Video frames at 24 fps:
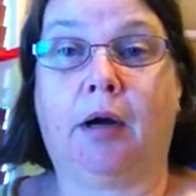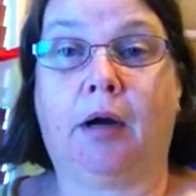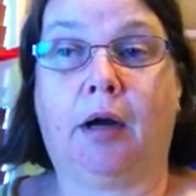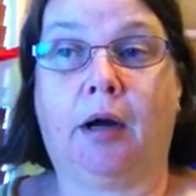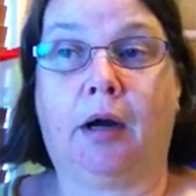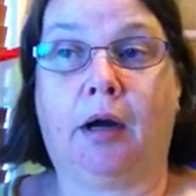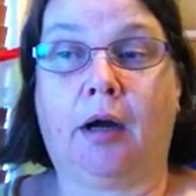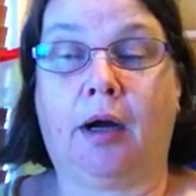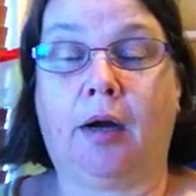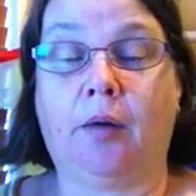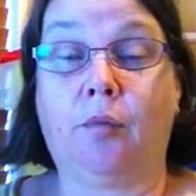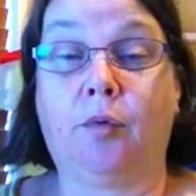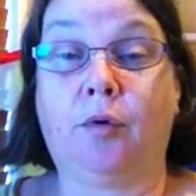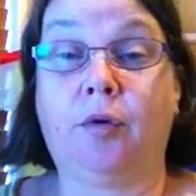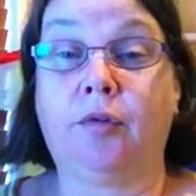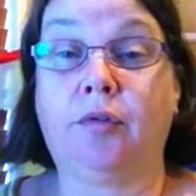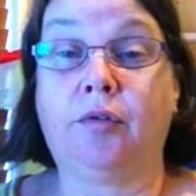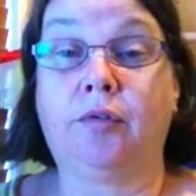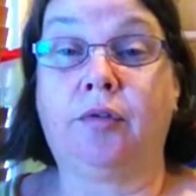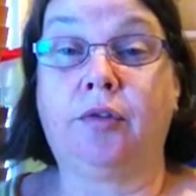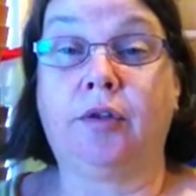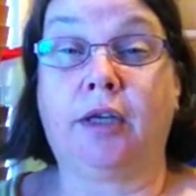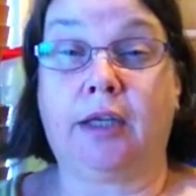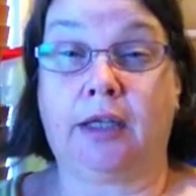I
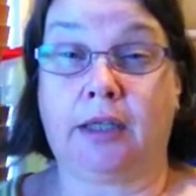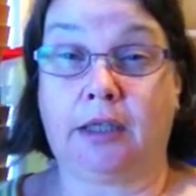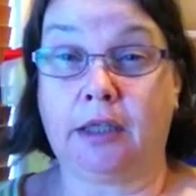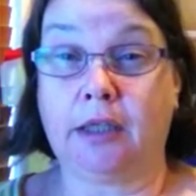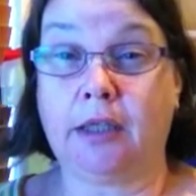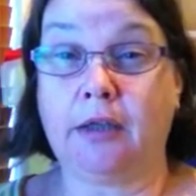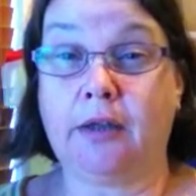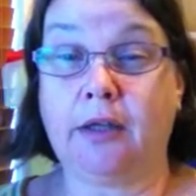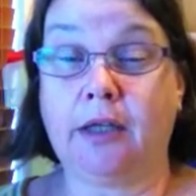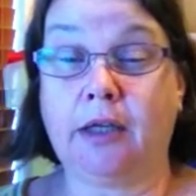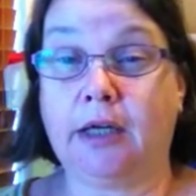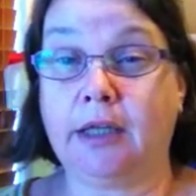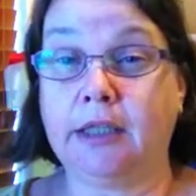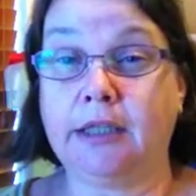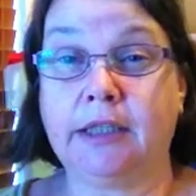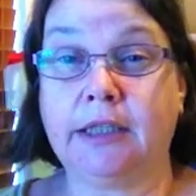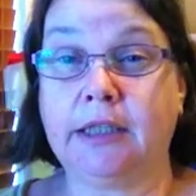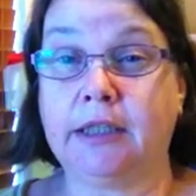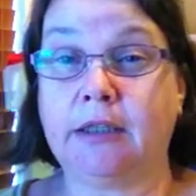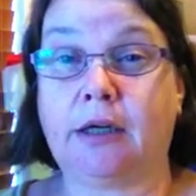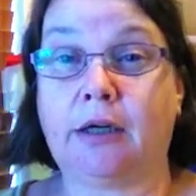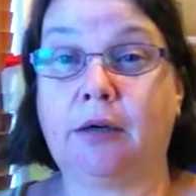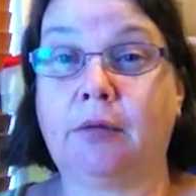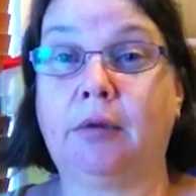was into the
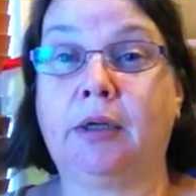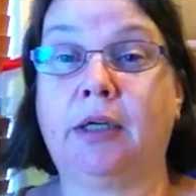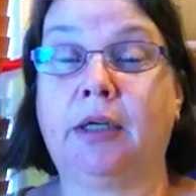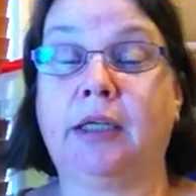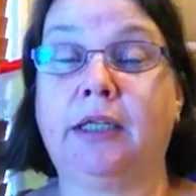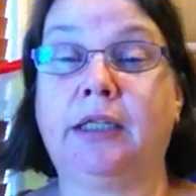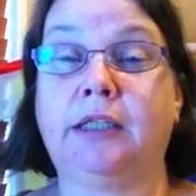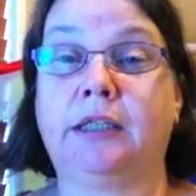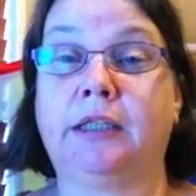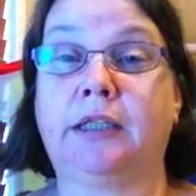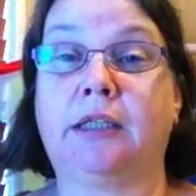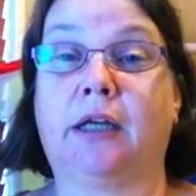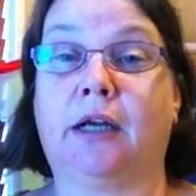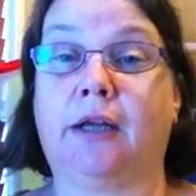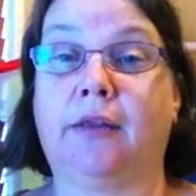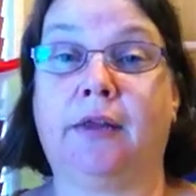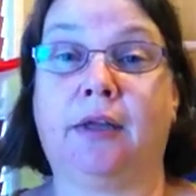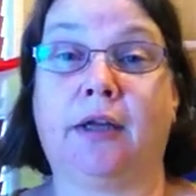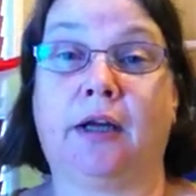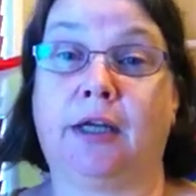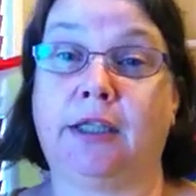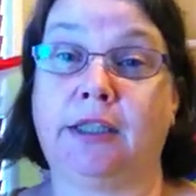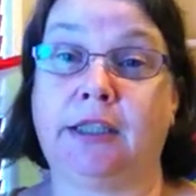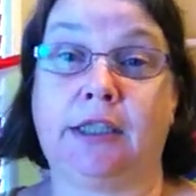idea, I really did like
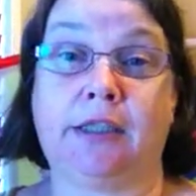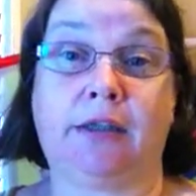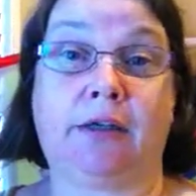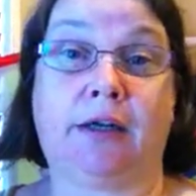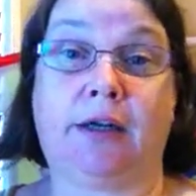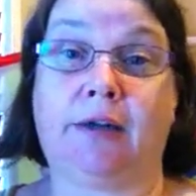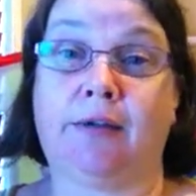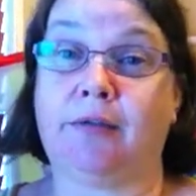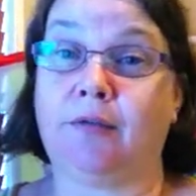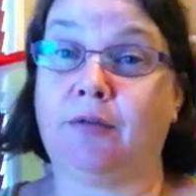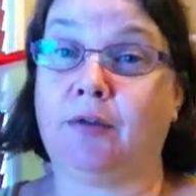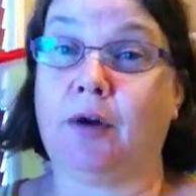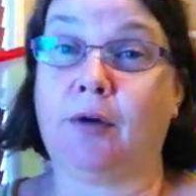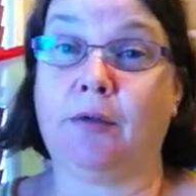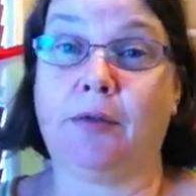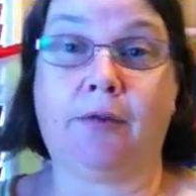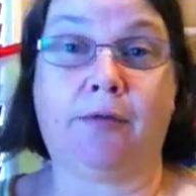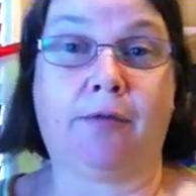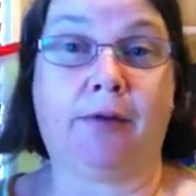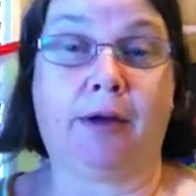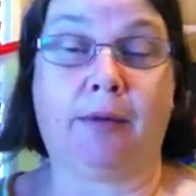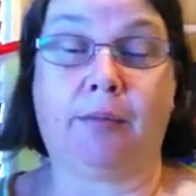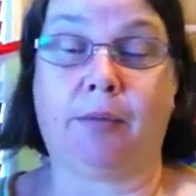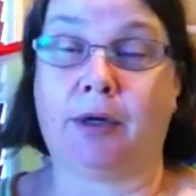the idea. I've got the
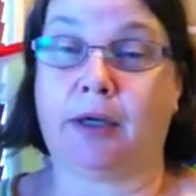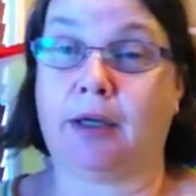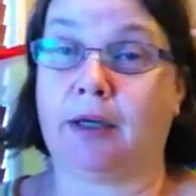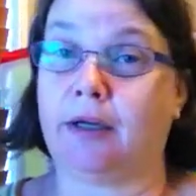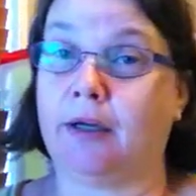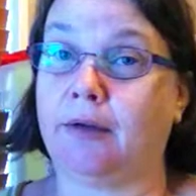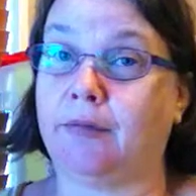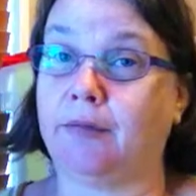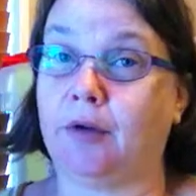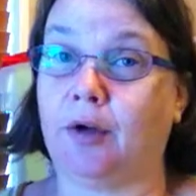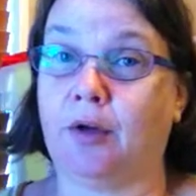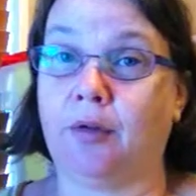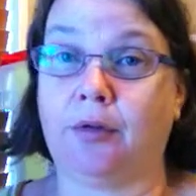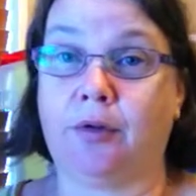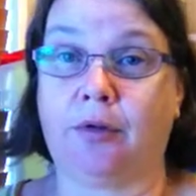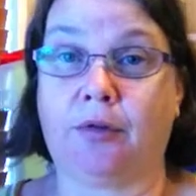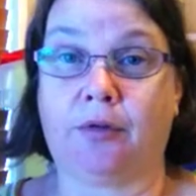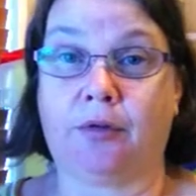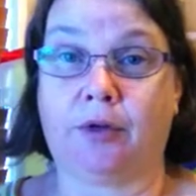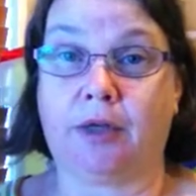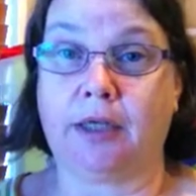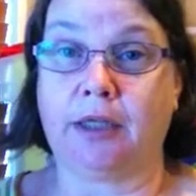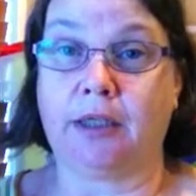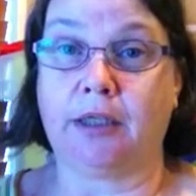fabric and I've got the
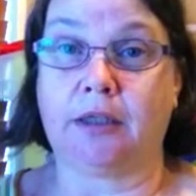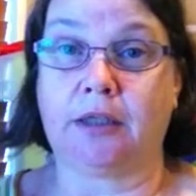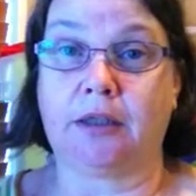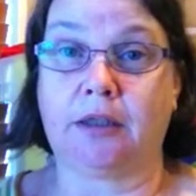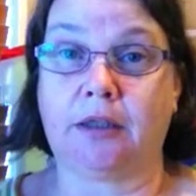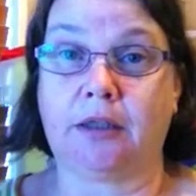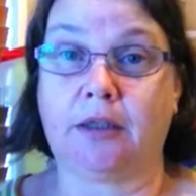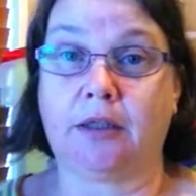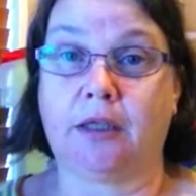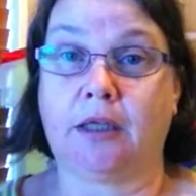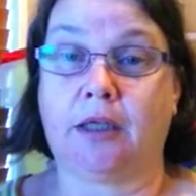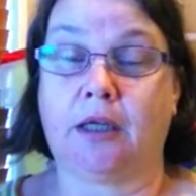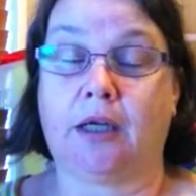threads,